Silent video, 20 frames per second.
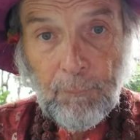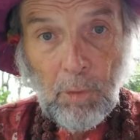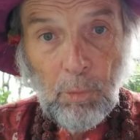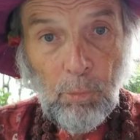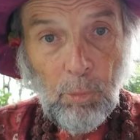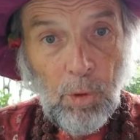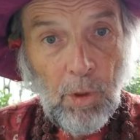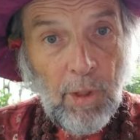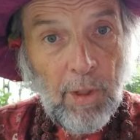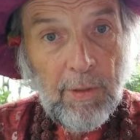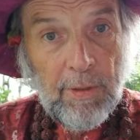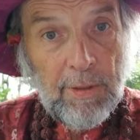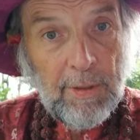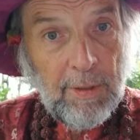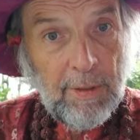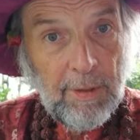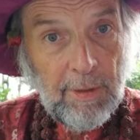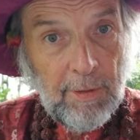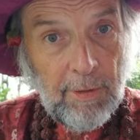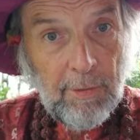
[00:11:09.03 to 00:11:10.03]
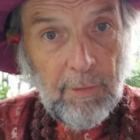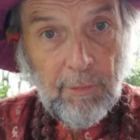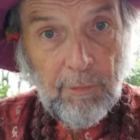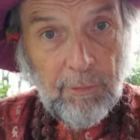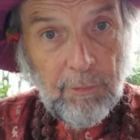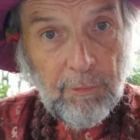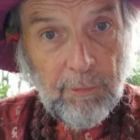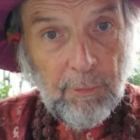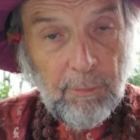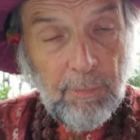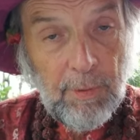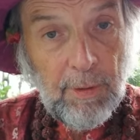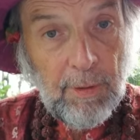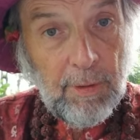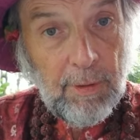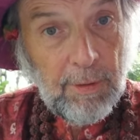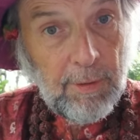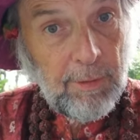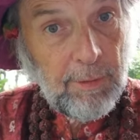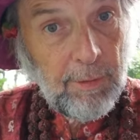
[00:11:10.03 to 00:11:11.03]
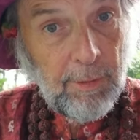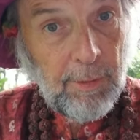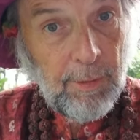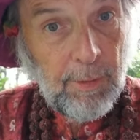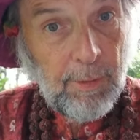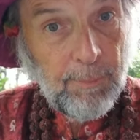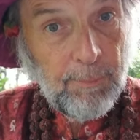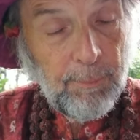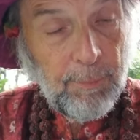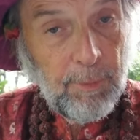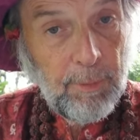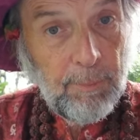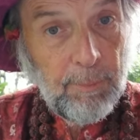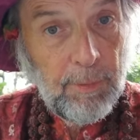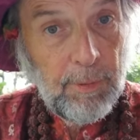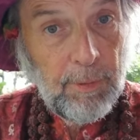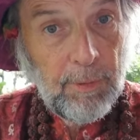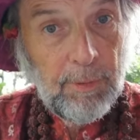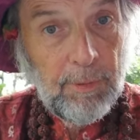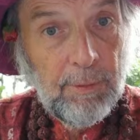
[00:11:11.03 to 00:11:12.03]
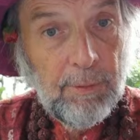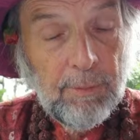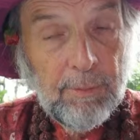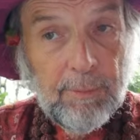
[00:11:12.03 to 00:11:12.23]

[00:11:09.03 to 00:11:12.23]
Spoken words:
We're at ease to be incomparable.